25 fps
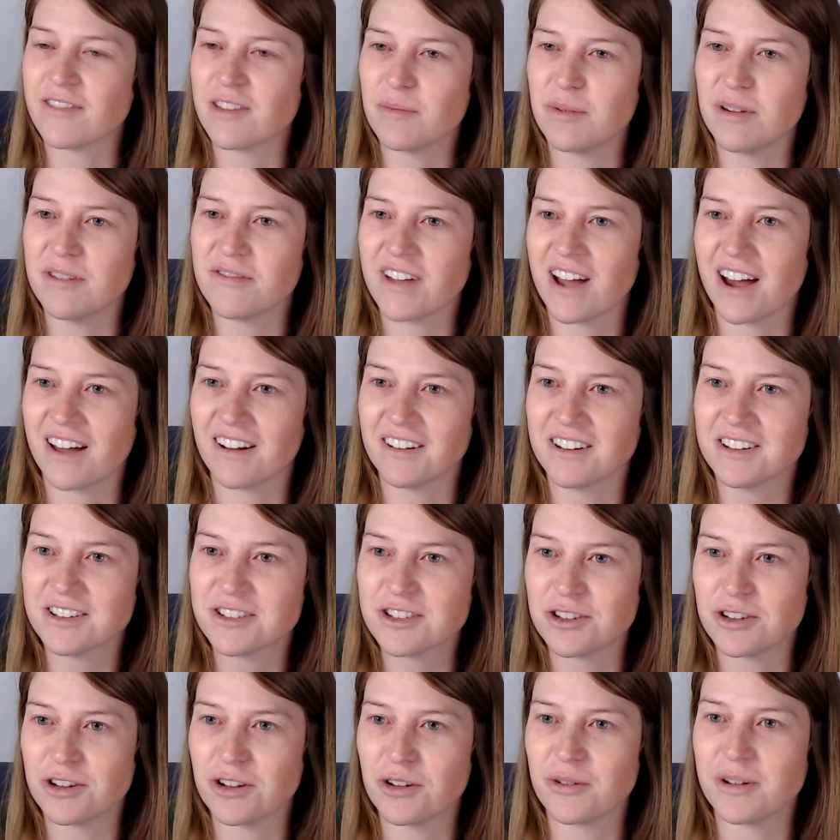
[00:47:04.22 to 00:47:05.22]
the Beef Cattle
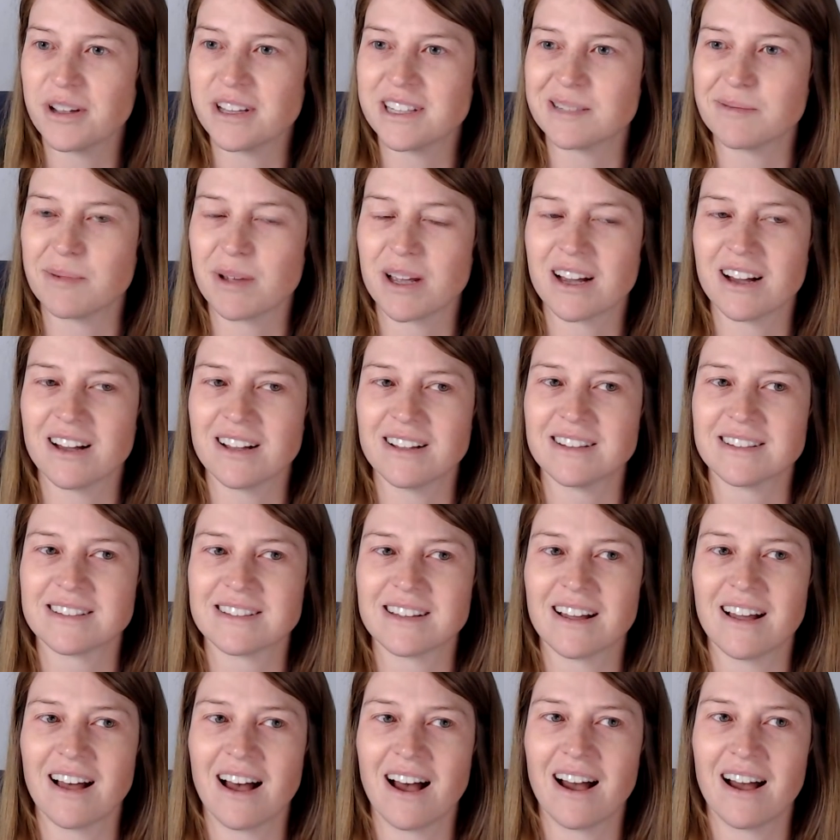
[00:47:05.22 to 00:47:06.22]
Institute, is because
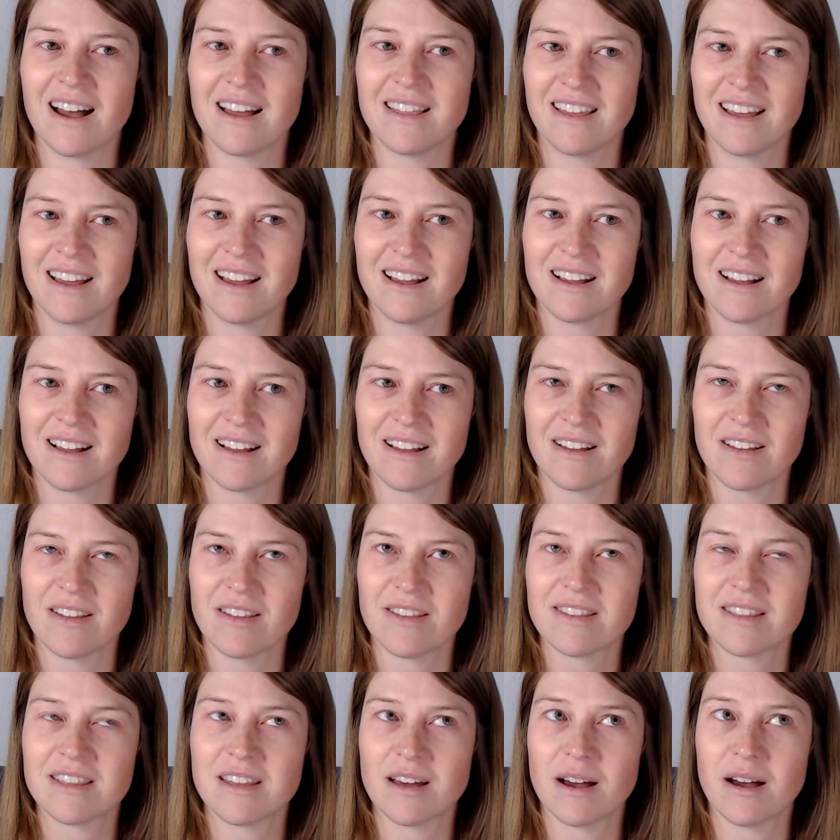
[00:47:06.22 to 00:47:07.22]

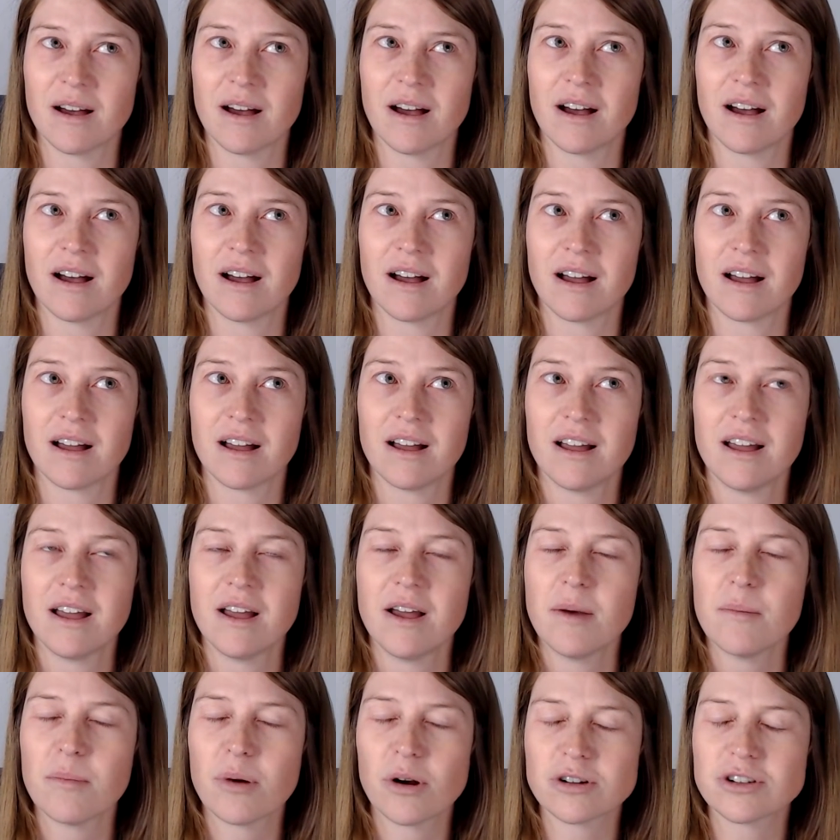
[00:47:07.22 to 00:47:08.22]
the
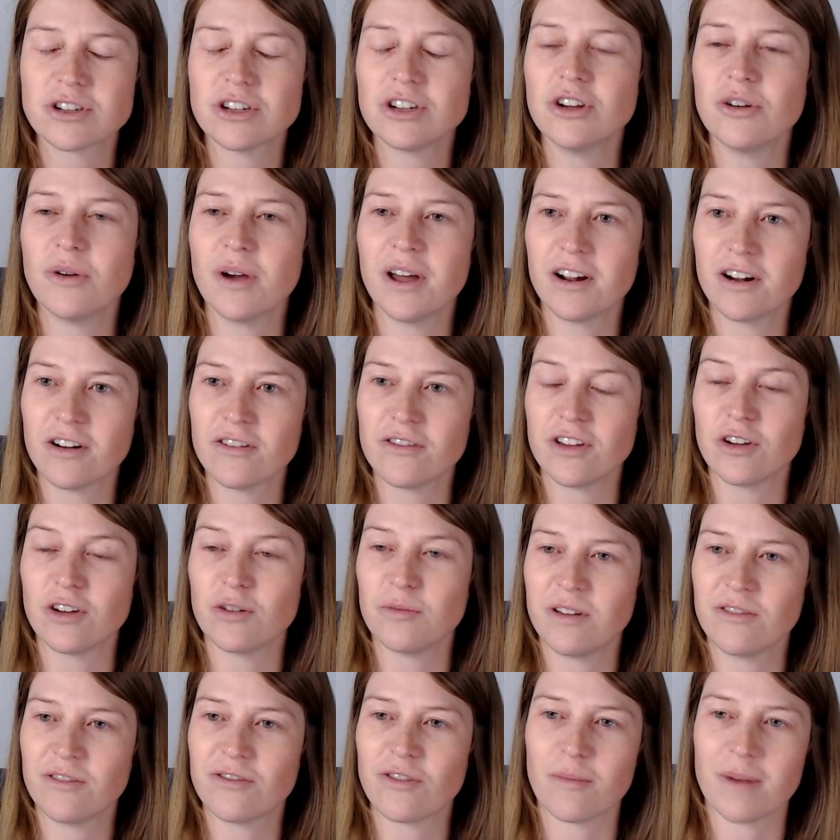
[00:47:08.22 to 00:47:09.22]
person who interviewed
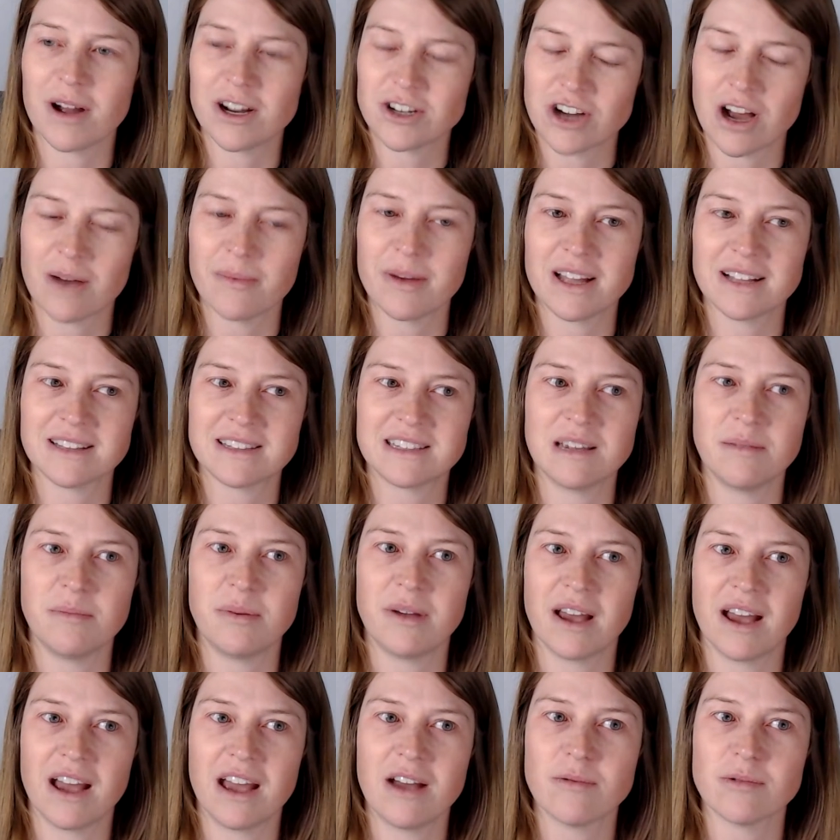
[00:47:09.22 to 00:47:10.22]
me for my job at
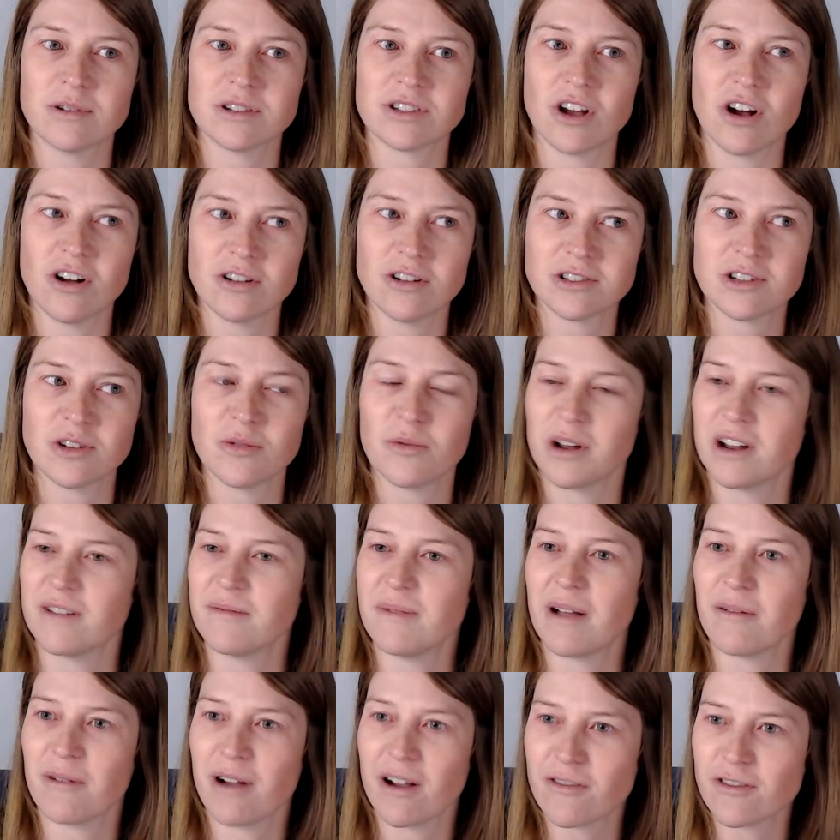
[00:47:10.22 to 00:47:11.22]
NCBA was also one of
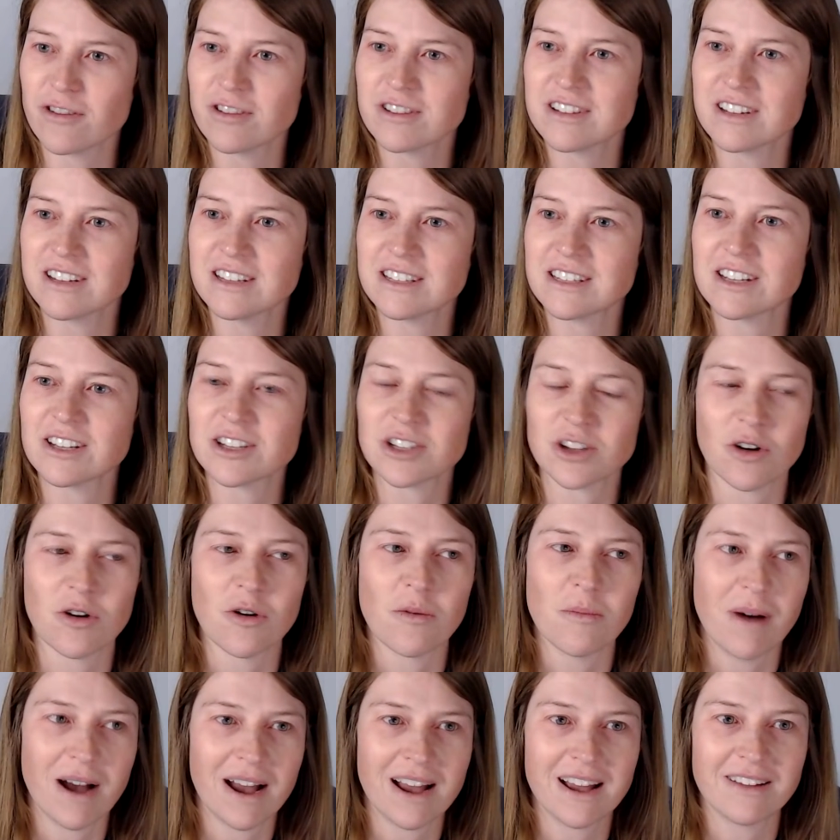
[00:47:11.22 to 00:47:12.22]
my references.
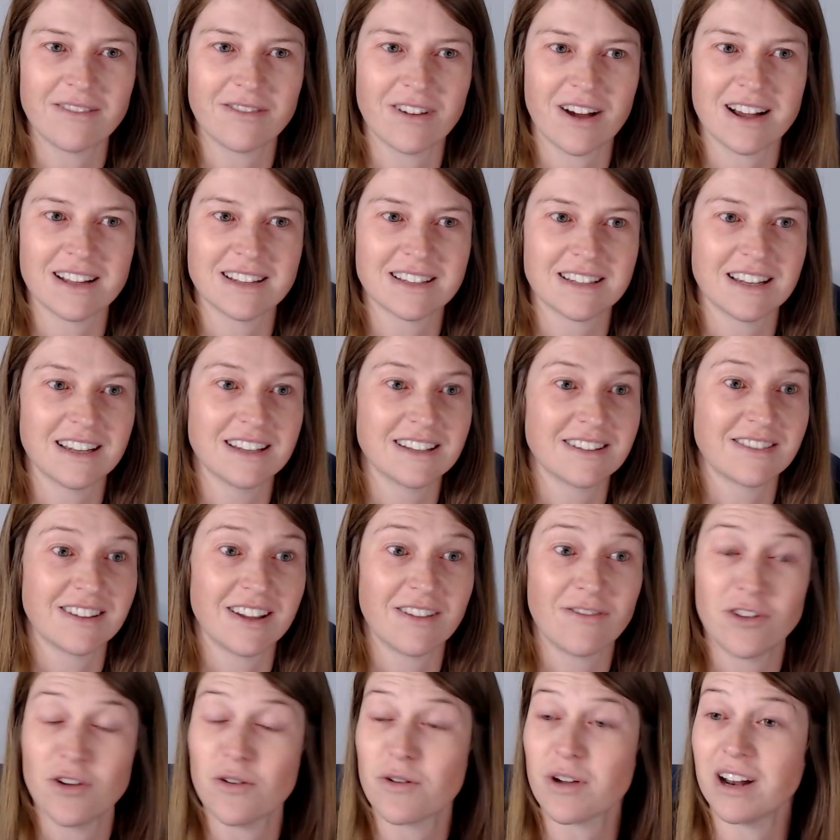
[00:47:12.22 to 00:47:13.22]
So my advice is
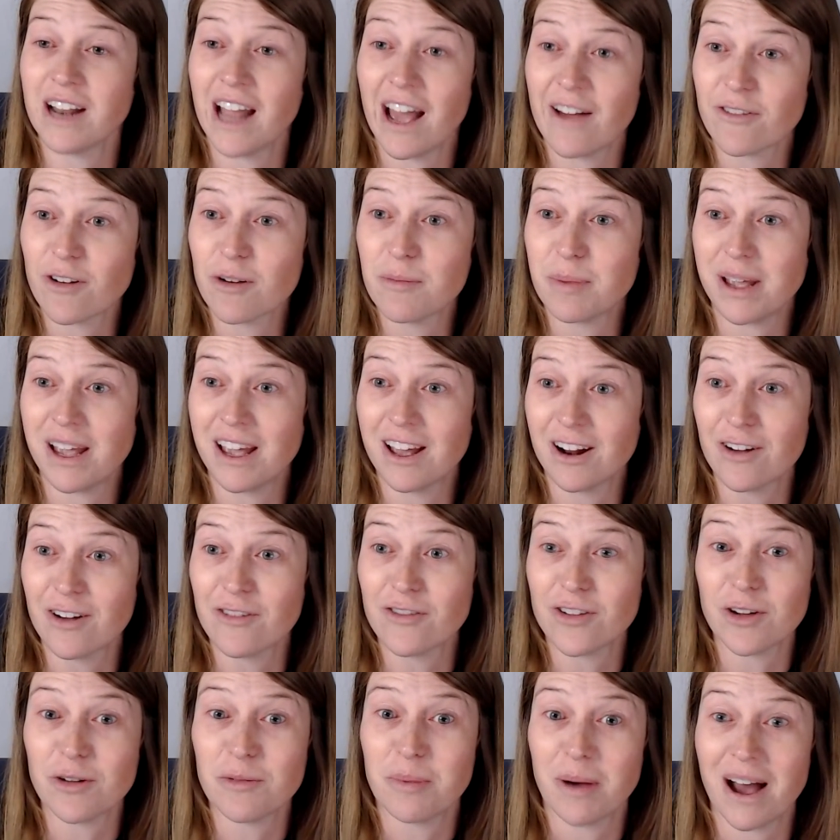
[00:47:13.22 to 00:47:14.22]
if you can ever be
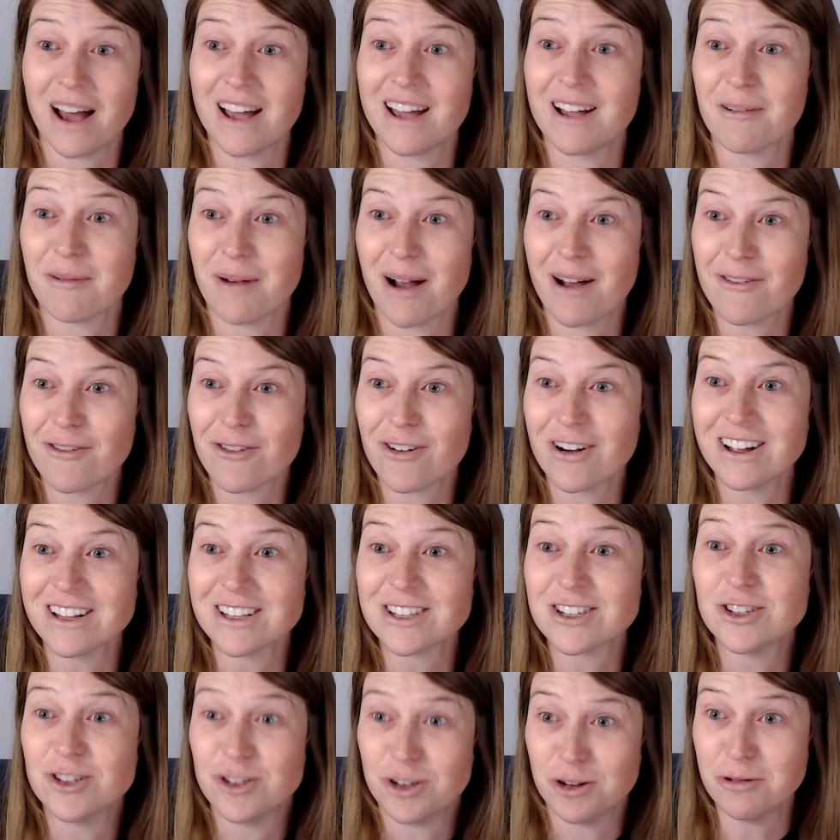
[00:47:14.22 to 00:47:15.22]
interviewed by a
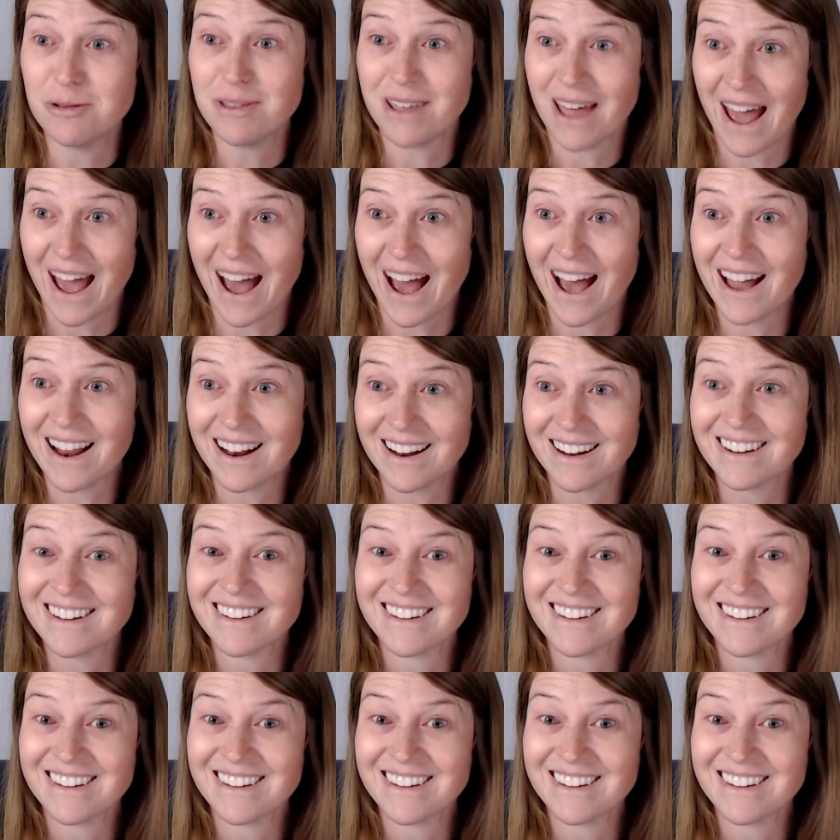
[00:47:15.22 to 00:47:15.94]
reference, do that.